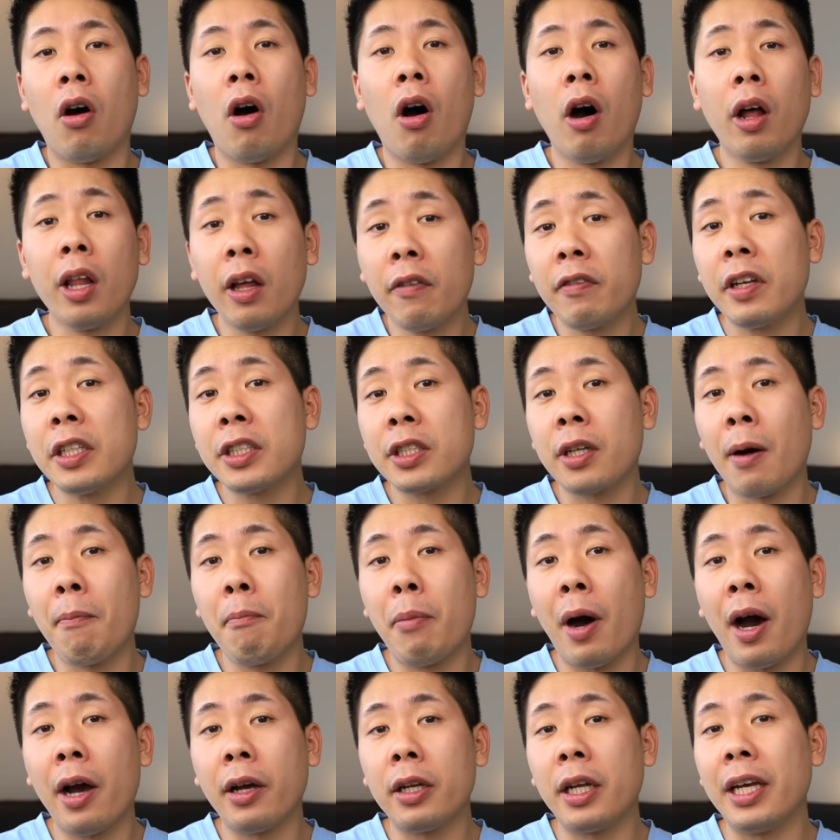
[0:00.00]
All of this
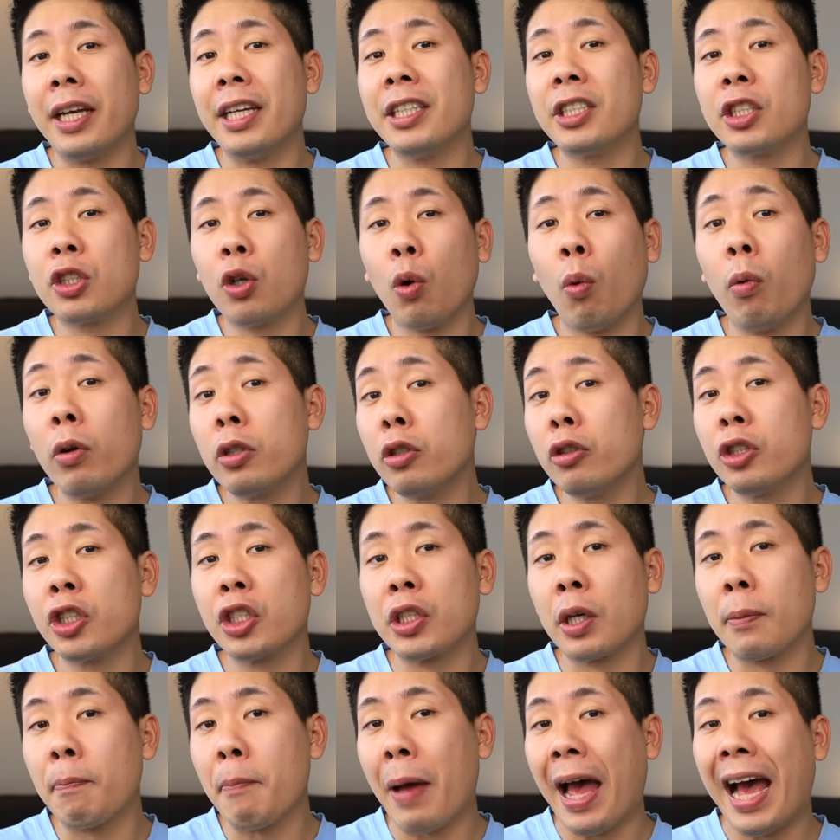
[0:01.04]
combined is going to
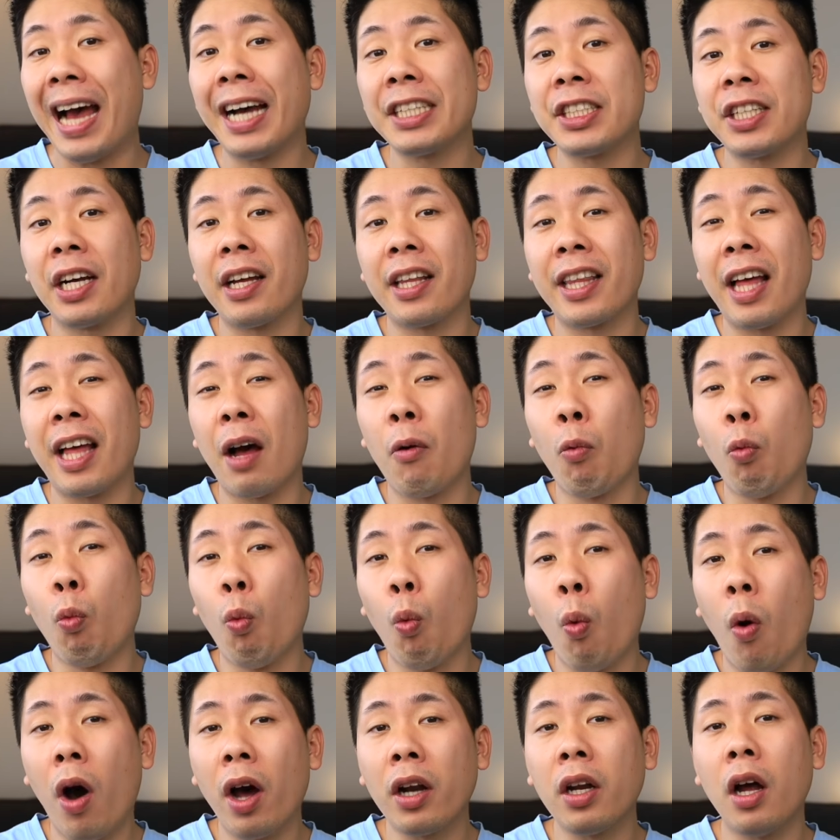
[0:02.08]
surpass that
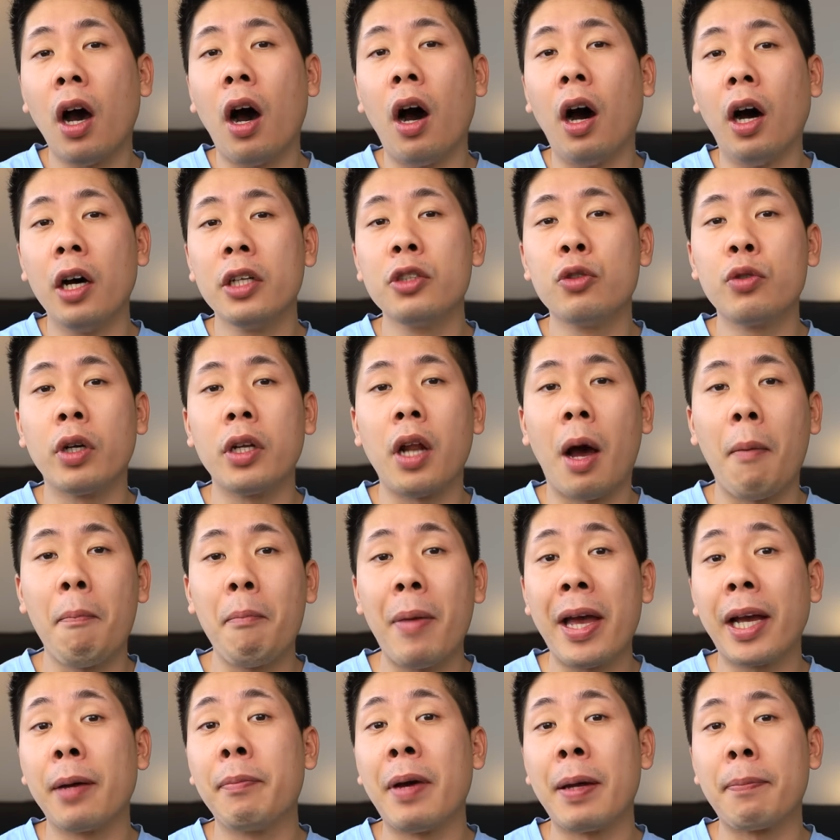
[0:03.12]
100
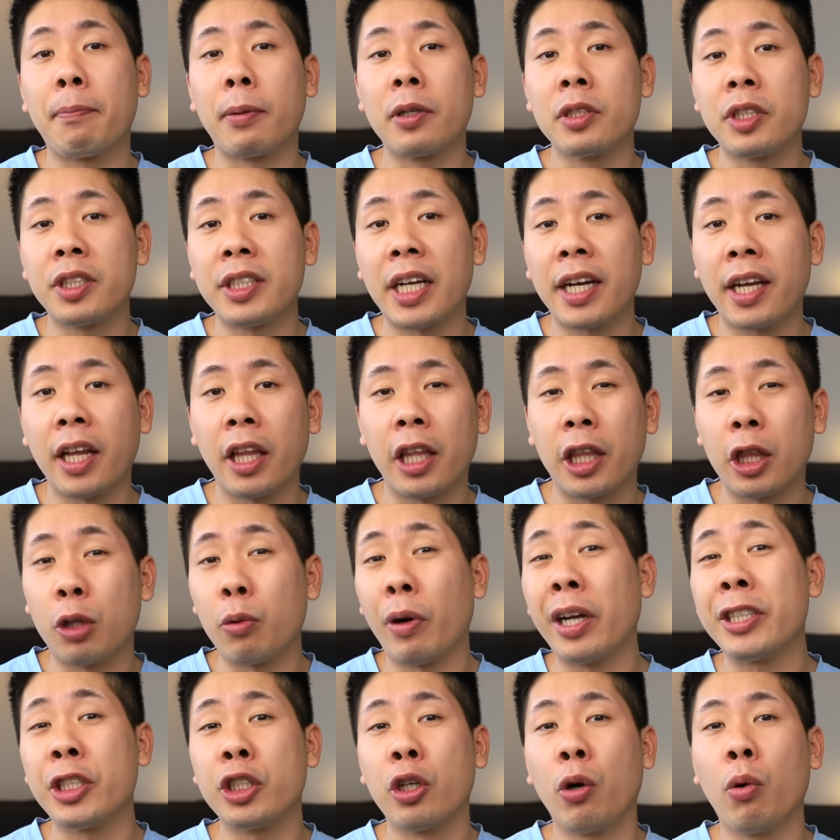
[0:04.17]
megabit per second
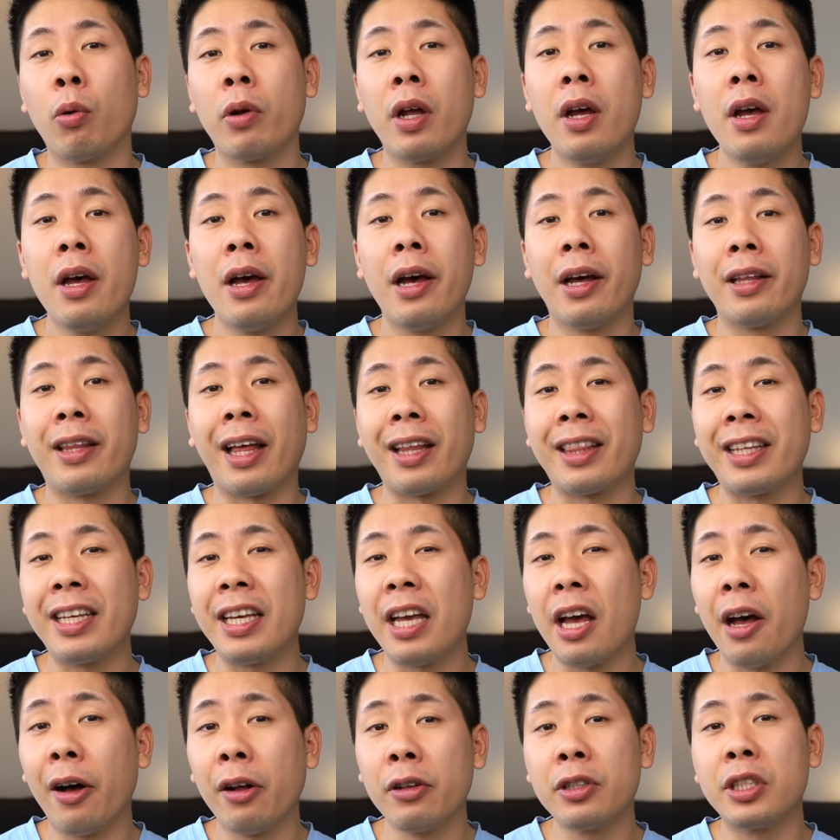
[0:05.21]
threshold that the
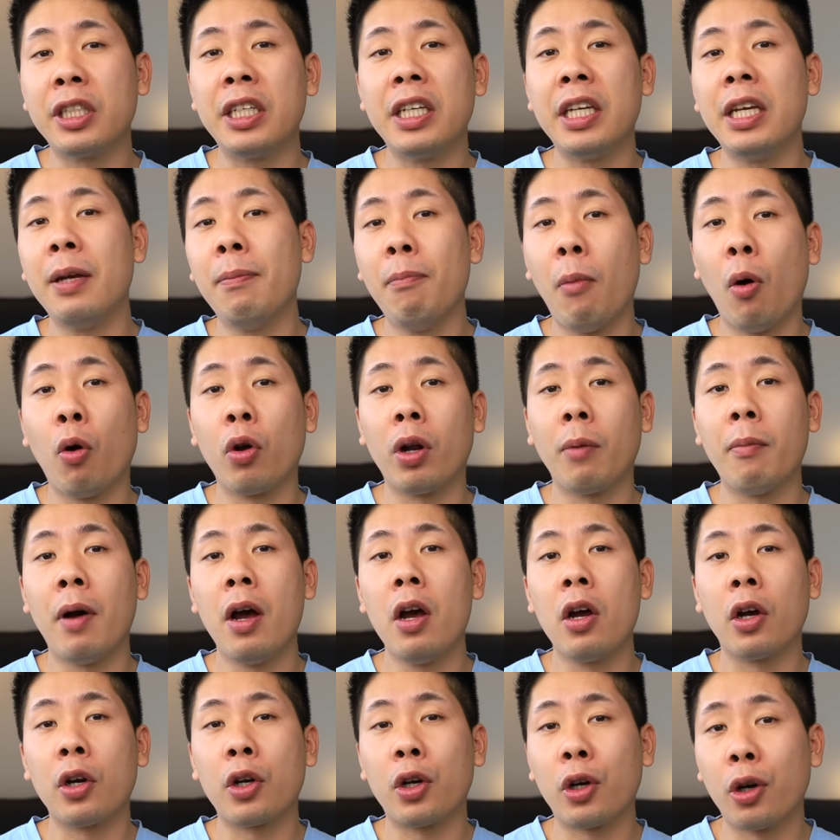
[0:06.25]
LTE modem
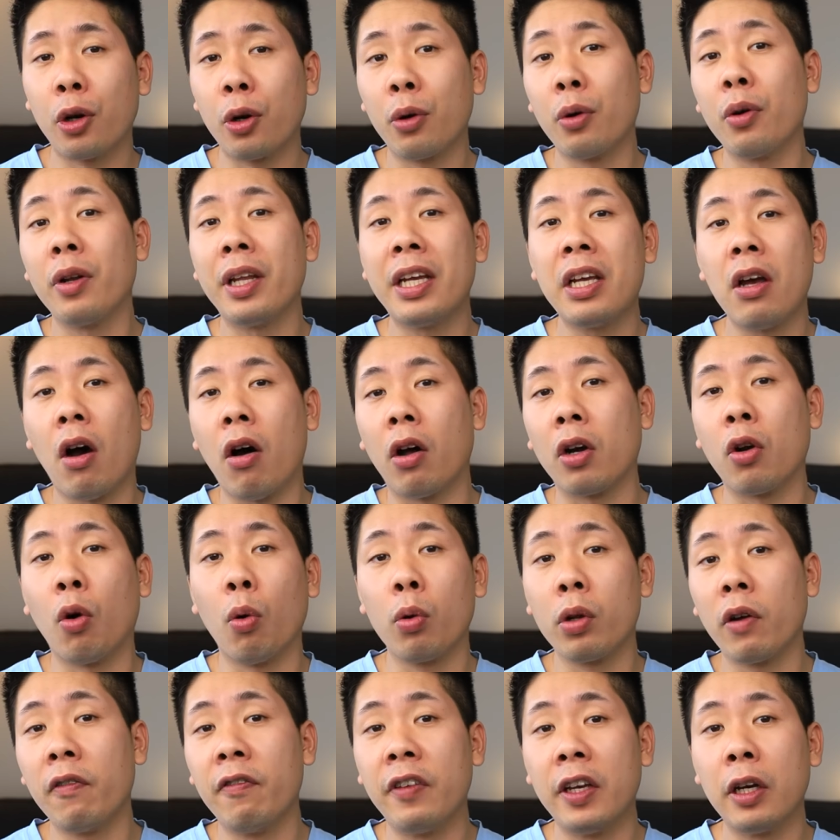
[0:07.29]
currently on
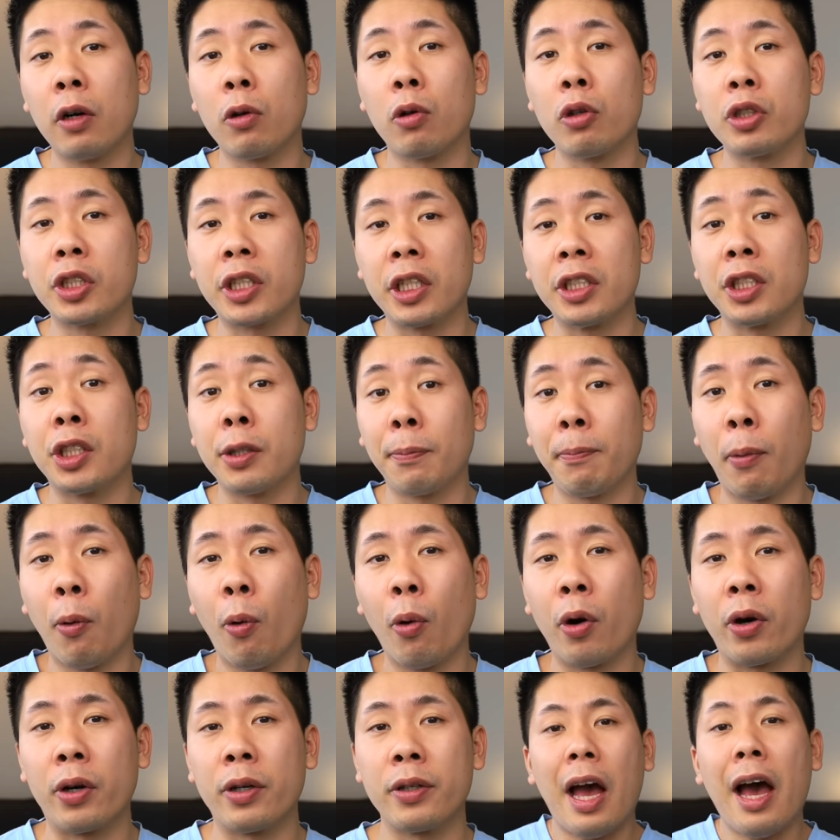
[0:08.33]
older vehicles can
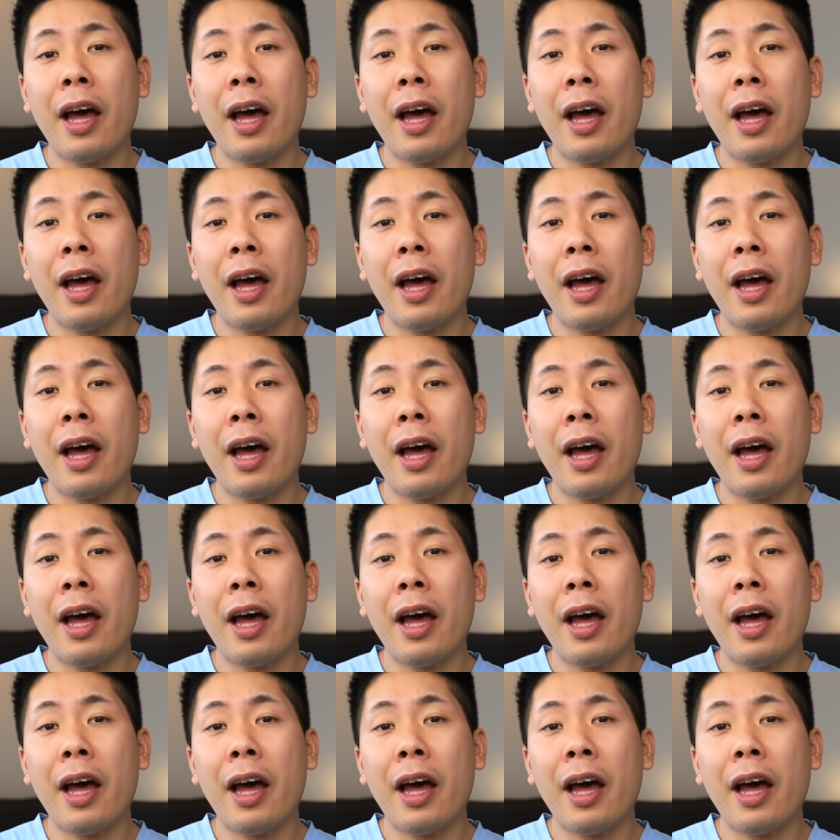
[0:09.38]
support.